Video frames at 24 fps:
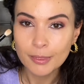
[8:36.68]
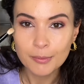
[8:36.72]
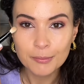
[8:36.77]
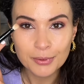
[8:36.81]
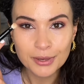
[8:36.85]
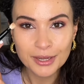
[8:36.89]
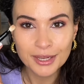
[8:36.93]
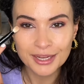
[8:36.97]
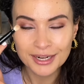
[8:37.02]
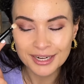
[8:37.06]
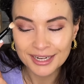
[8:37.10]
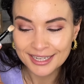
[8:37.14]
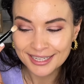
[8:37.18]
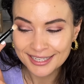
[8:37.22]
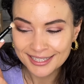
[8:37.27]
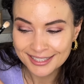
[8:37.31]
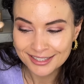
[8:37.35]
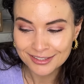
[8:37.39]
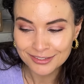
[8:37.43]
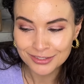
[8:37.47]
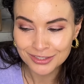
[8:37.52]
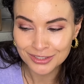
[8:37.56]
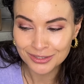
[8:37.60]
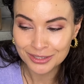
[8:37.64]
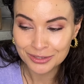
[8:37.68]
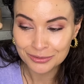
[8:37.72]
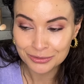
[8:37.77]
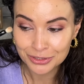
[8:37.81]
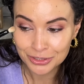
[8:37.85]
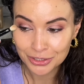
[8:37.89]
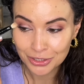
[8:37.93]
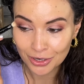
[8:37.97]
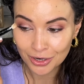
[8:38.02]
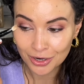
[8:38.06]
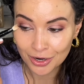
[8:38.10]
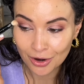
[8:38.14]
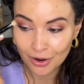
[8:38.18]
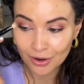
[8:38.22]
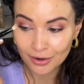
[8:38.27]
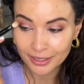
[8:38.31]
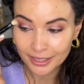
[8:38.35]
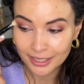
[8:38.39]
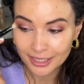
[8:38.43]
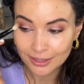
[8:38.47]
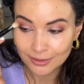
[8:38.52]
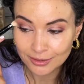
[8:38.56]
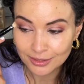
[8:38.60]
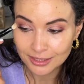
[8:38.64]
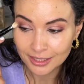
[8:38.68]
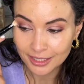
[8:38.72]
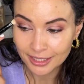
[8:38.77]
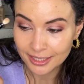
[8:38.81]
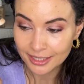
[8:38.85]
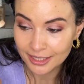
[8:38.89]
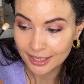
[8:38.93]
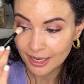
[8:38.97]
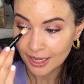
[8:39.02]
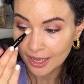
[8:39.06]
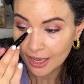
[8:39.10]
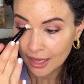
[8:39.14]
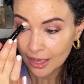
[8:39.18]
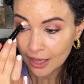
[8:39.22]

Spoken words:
But sorry, there's a car honking outside.